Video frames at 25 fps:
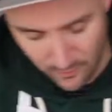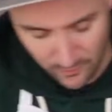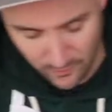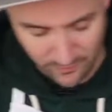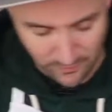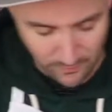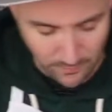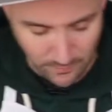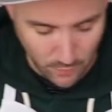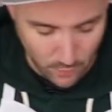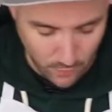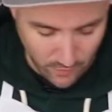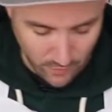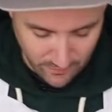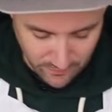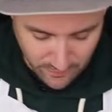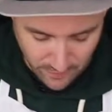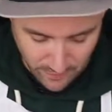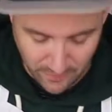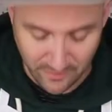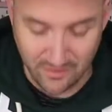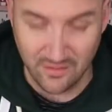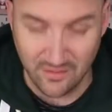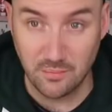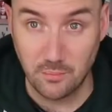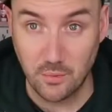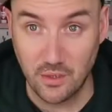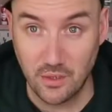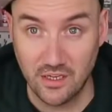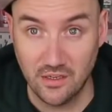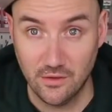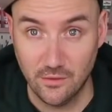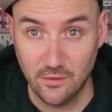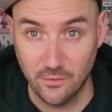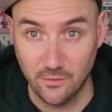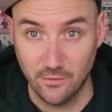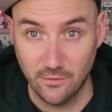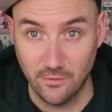got some more of those
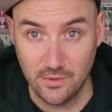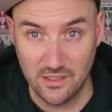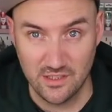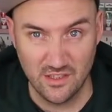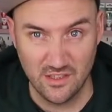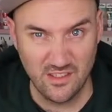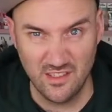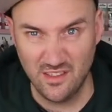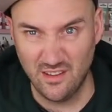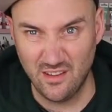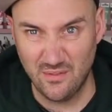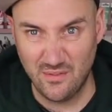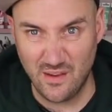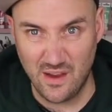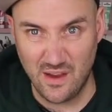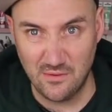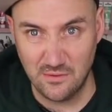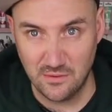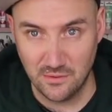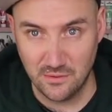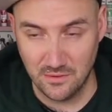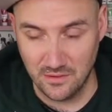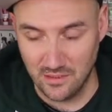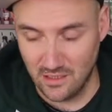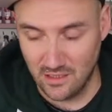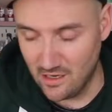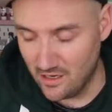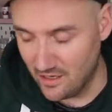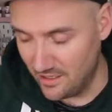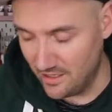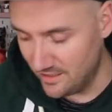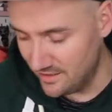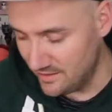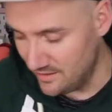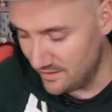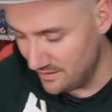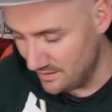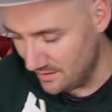sprinkles, which I just found
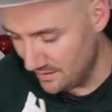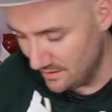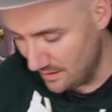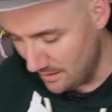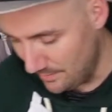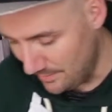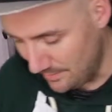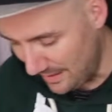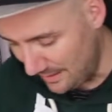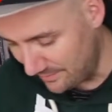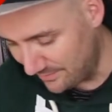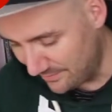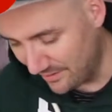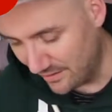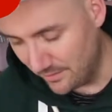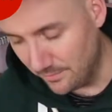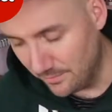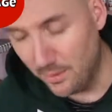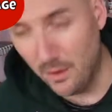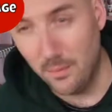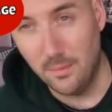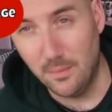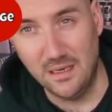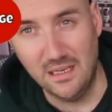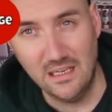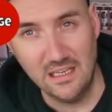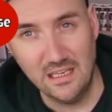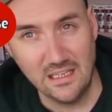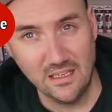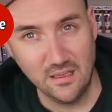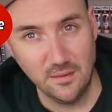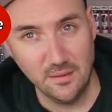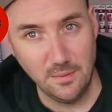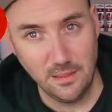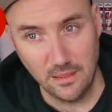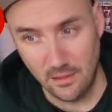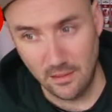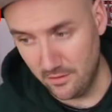online. Perhaps I can pop a
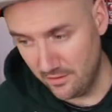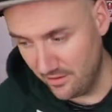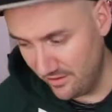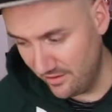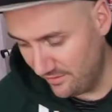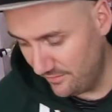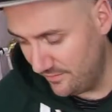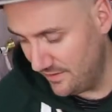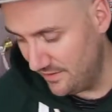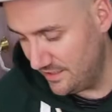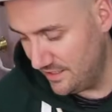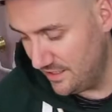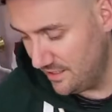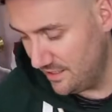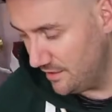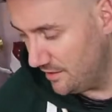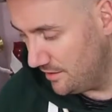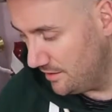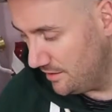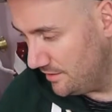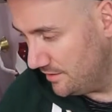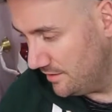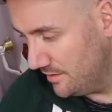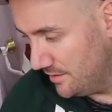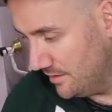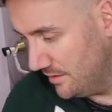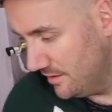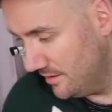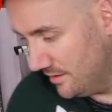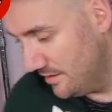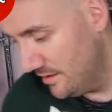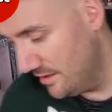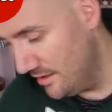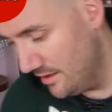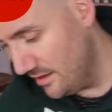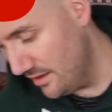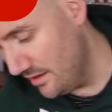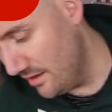link below this video.
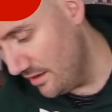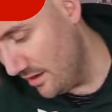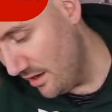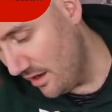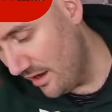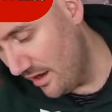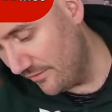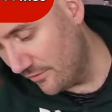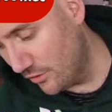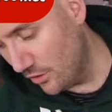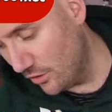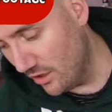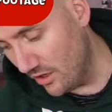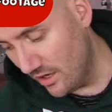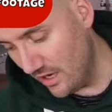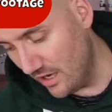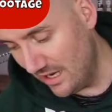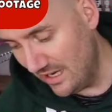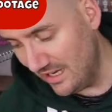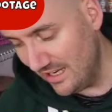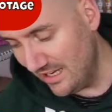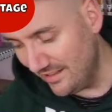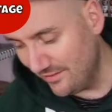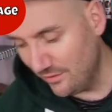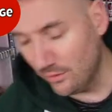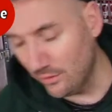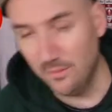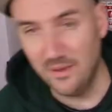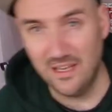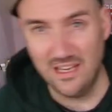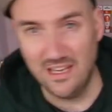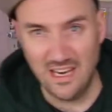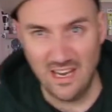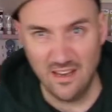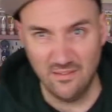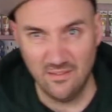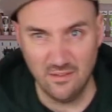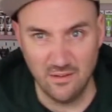I've got a little bit
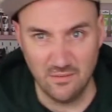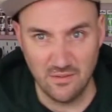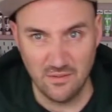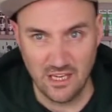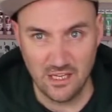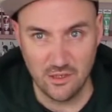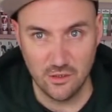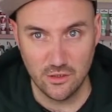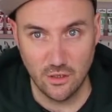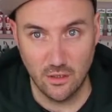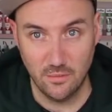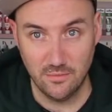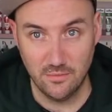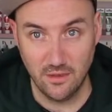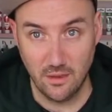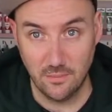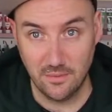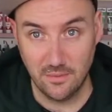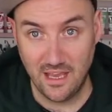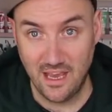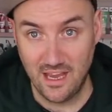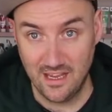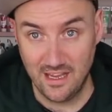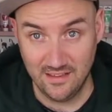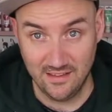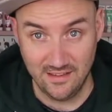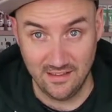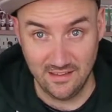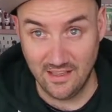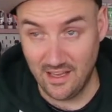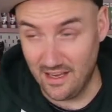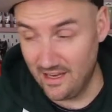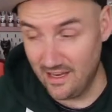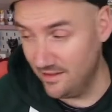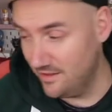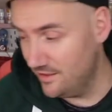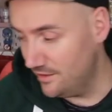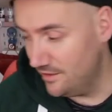left of that chopped up candy
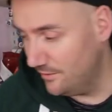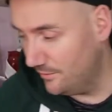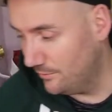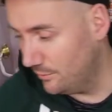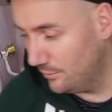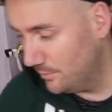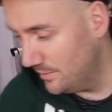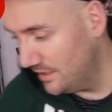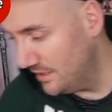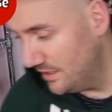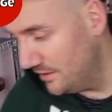cane that you saw me